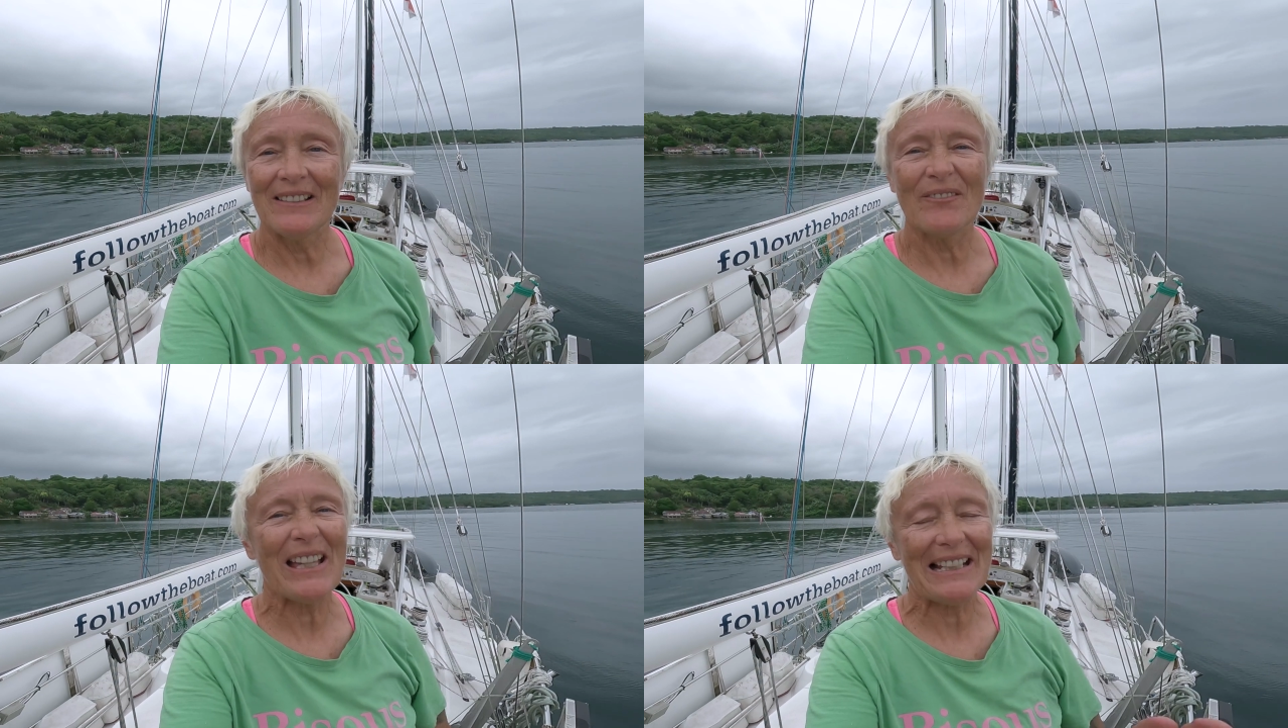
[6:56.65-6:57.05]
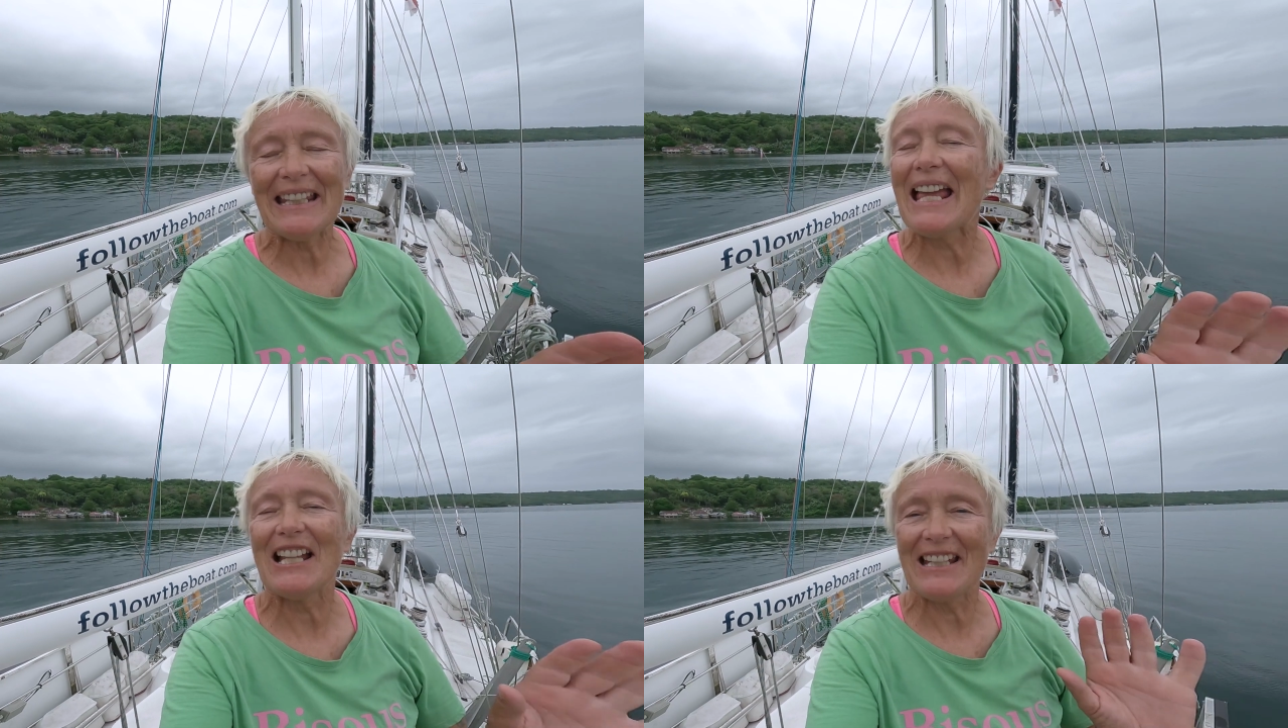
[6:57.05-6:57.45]

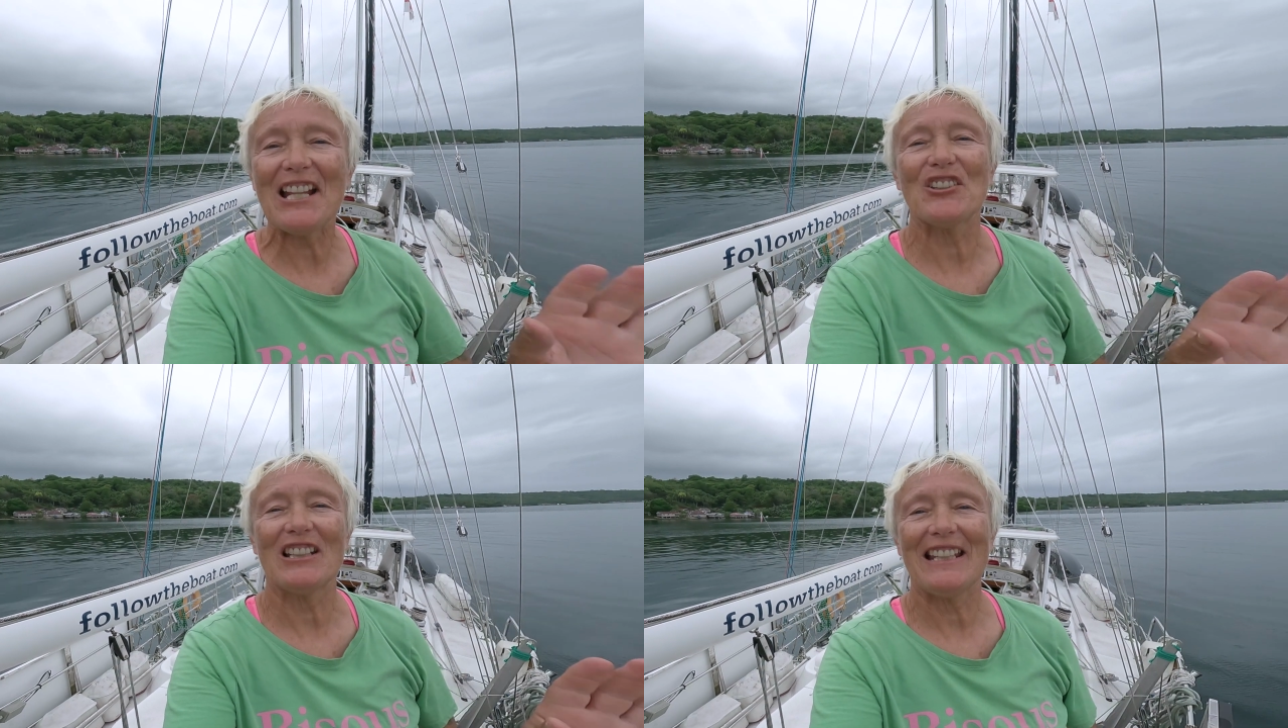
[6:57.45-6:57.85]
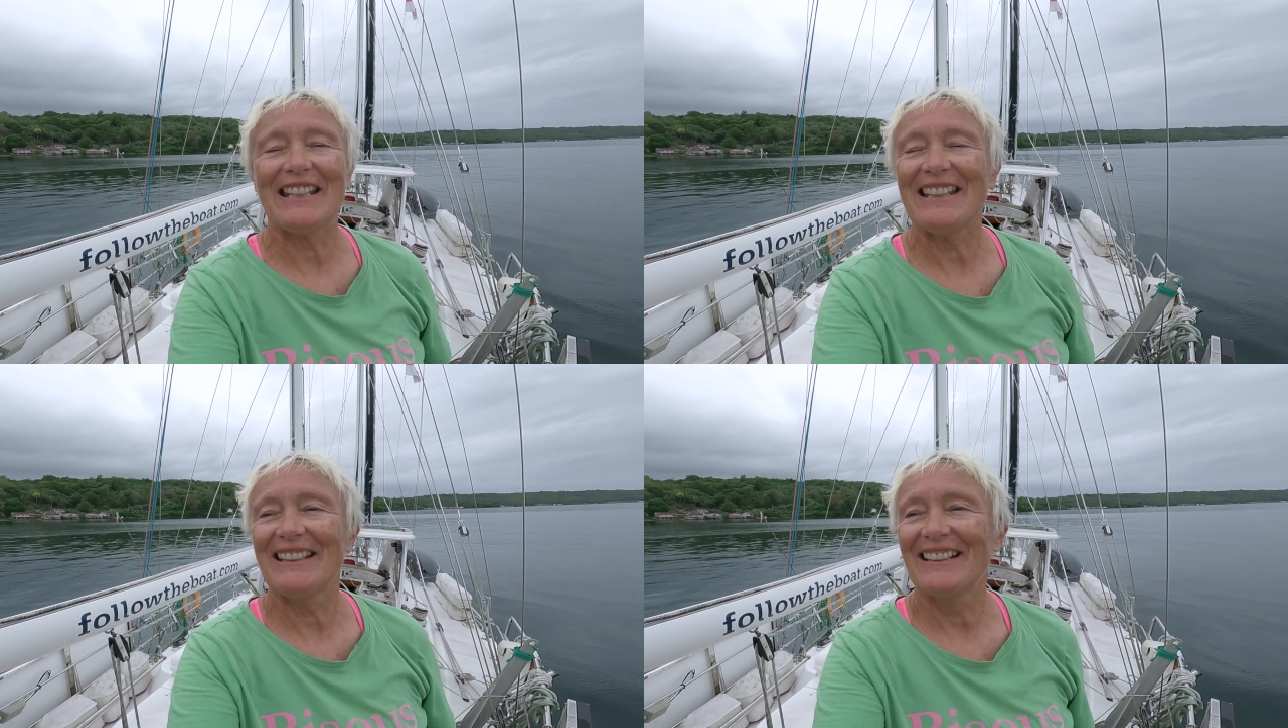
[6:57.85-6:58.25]
fairly eh,
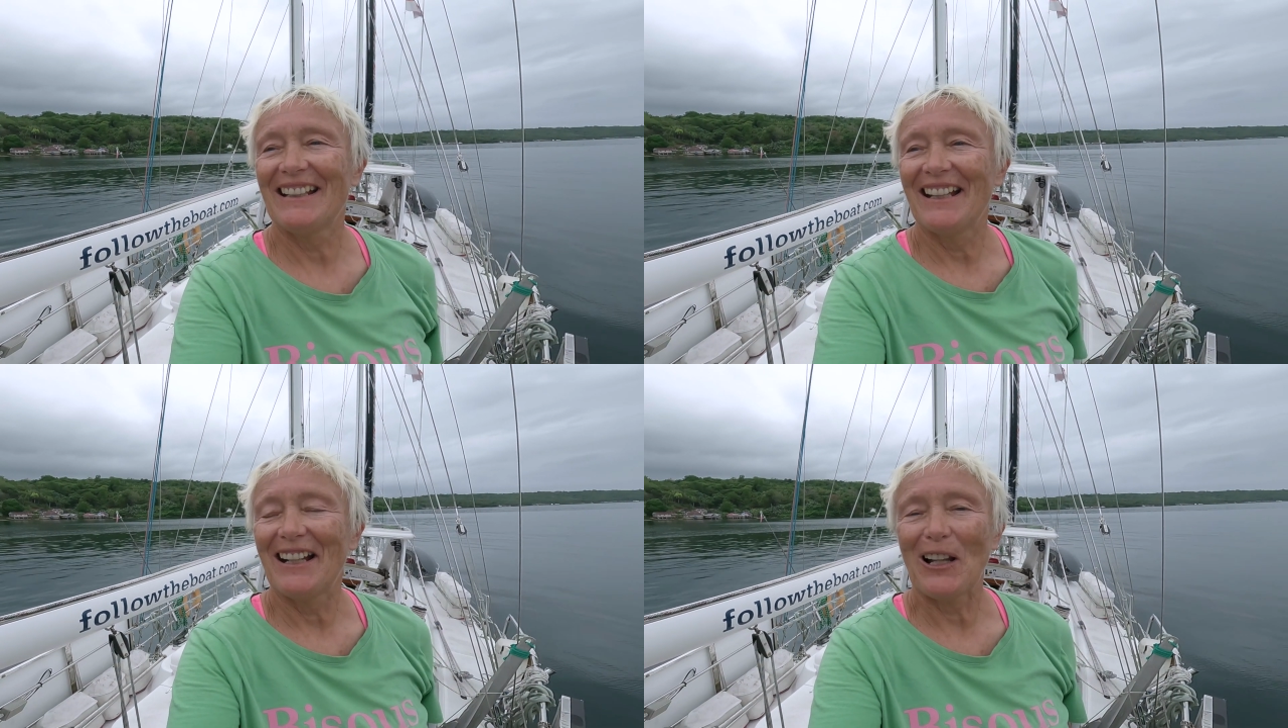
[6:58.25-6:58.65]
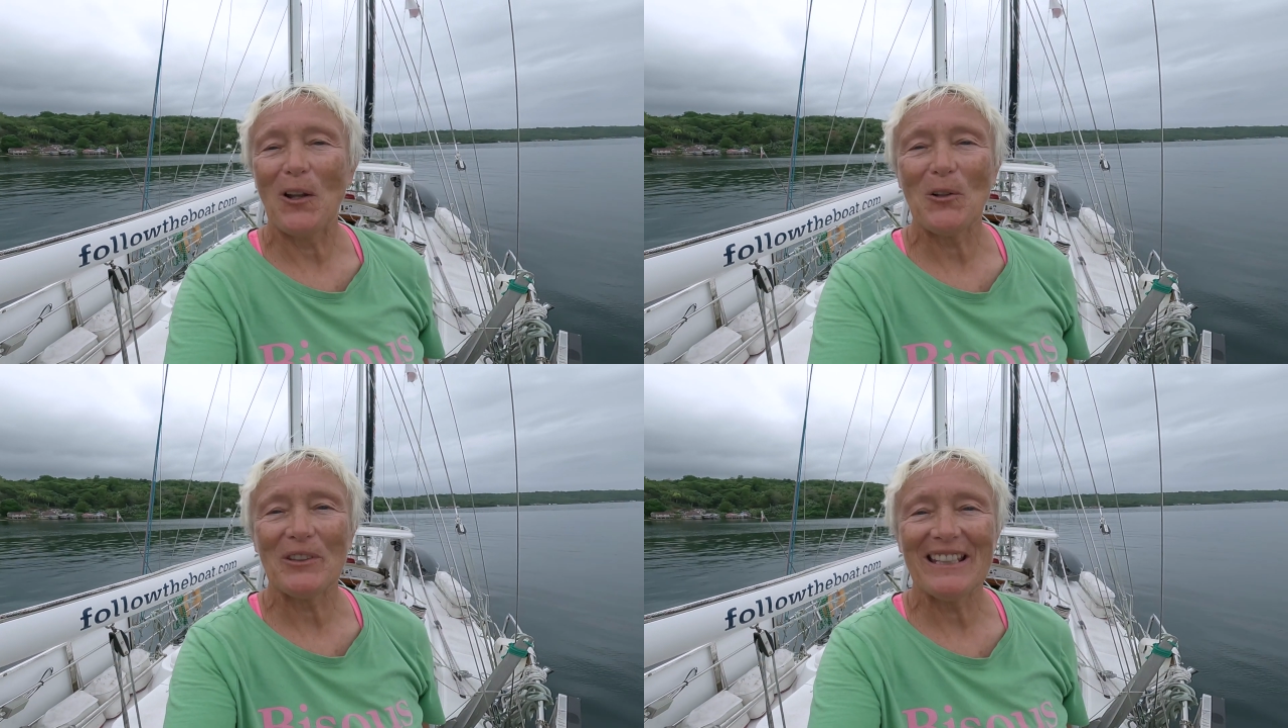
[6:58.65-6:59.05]
leisurely
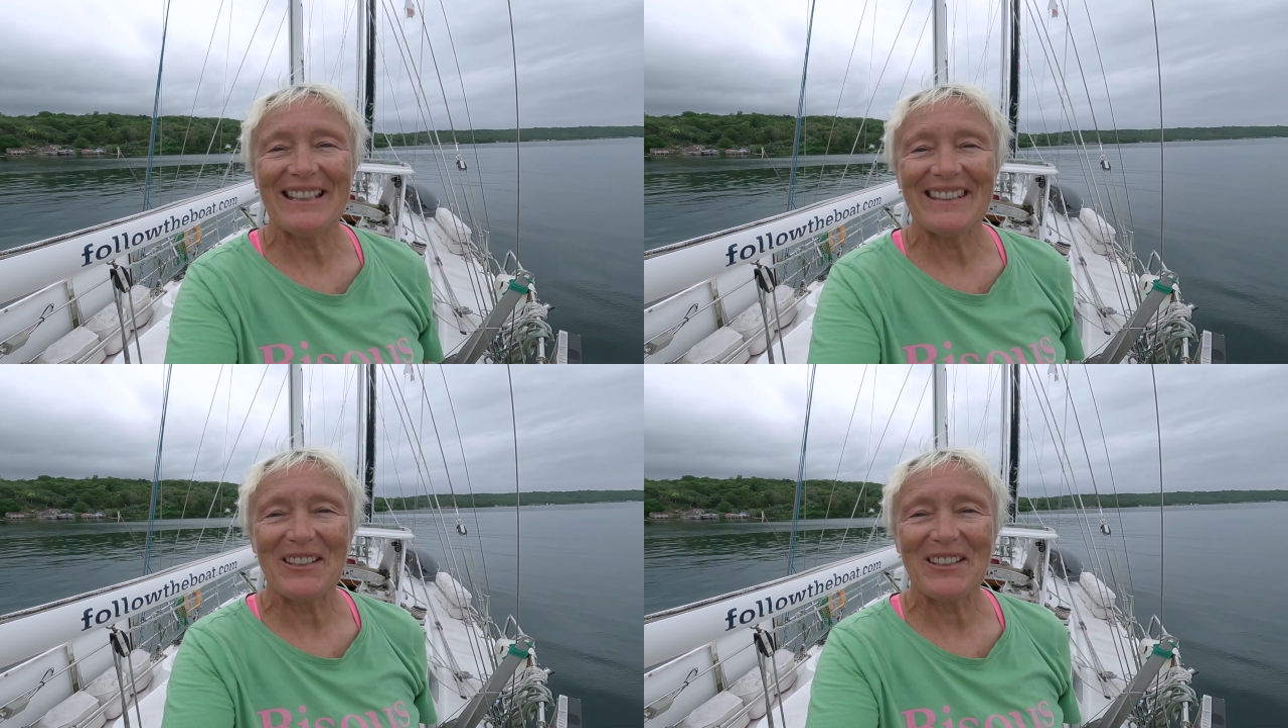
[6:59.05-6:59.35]
along the,